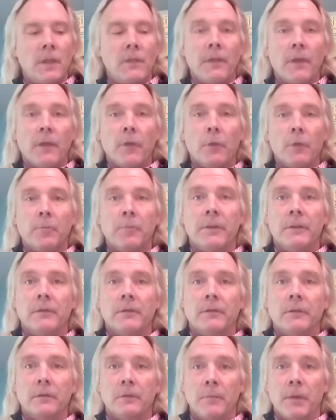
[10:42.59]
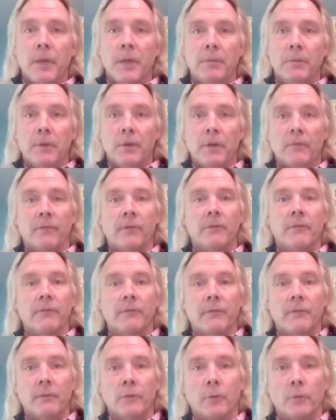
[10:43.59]
The other piece is maybe you have
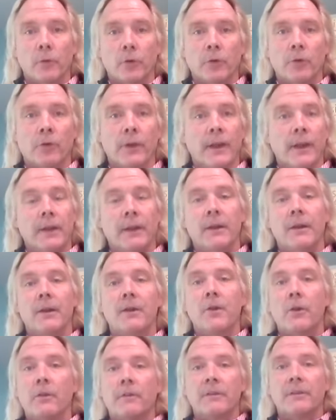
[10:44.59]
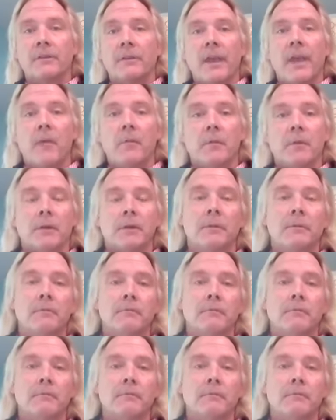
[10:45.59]
created a nervous habit.